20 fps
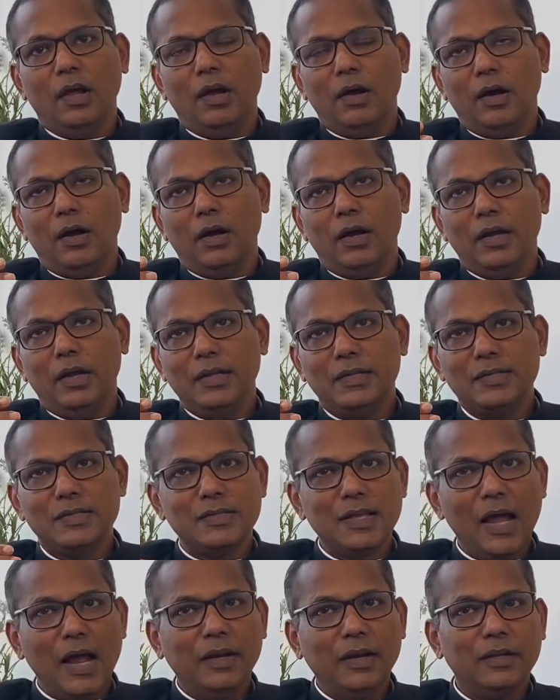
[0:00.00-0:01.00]
It's
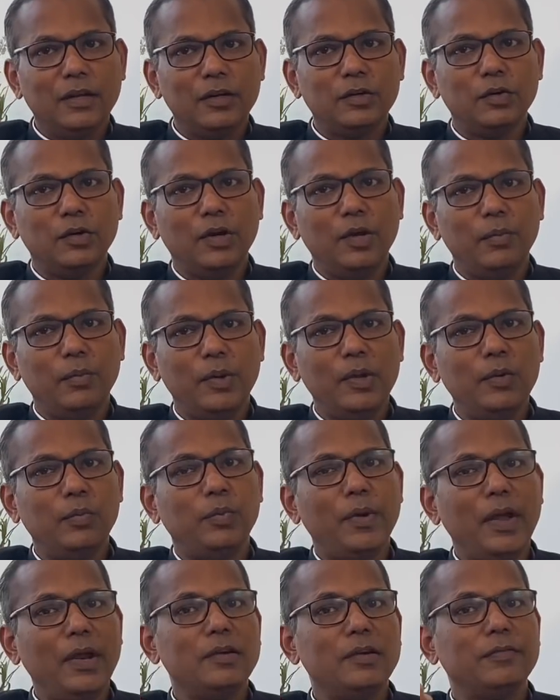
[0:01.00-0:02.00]
sad that today we
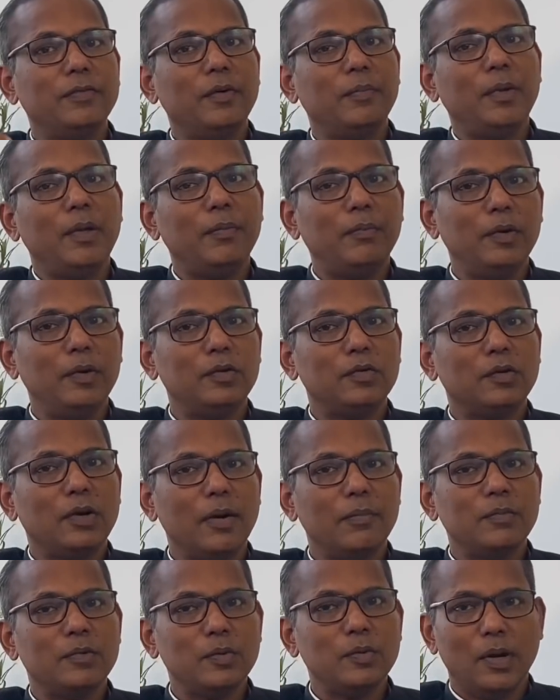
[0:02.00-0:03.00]
wait for people to
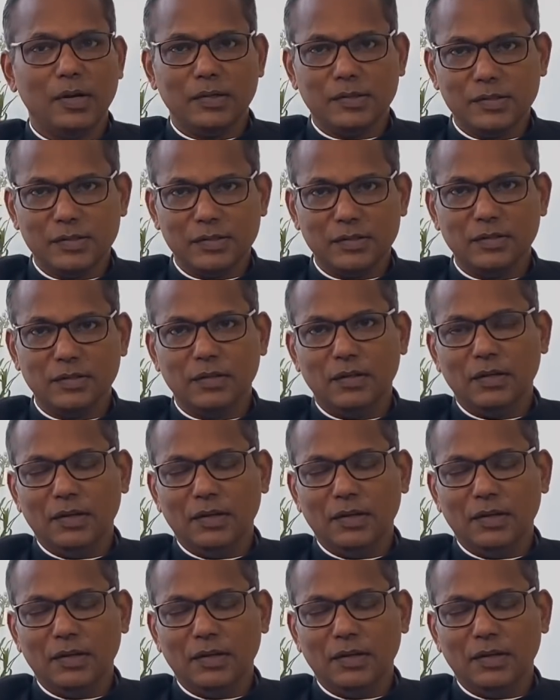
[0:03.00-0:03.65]
come to us.